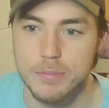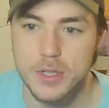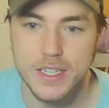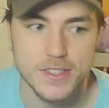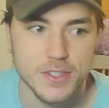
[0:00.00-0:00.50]

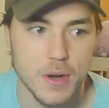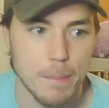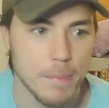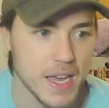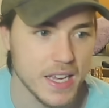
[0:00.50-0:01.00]
You guys know
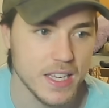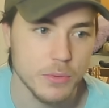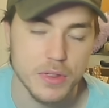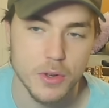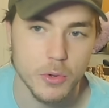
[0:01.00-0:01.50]
I'm picky
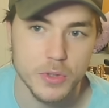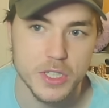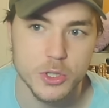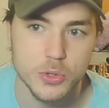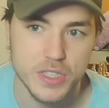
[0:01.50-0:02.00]
with
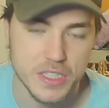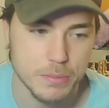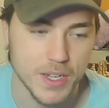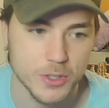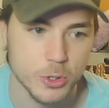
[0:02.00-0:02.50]
only choosing
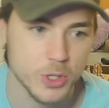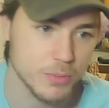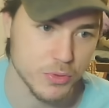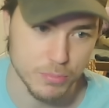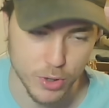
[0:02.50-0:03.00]

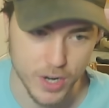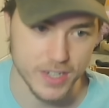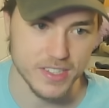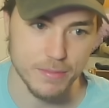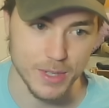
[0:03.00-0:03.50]
sponsorships from
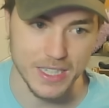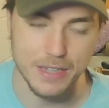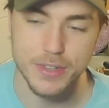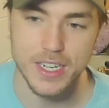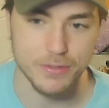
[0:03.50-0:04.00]
products I
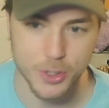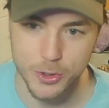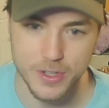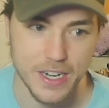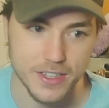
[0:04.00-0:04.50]
believe in. I've
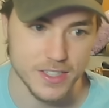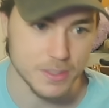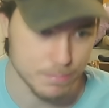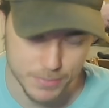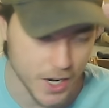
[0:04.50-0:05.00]
turned down a
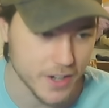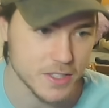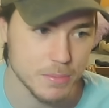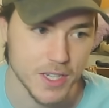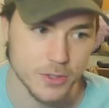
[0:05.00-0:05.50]
ton
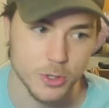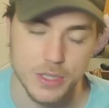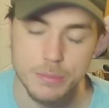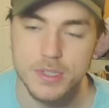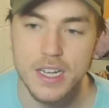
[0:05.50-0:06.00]
of
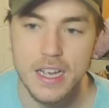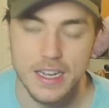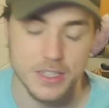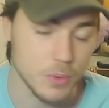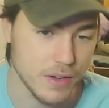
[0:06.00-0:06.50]
sponsorships.
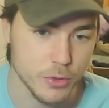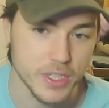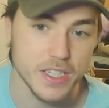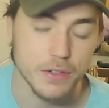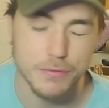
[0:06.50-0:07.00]
That's why I've
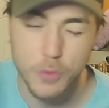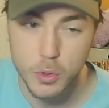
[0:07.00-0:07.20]
only done 4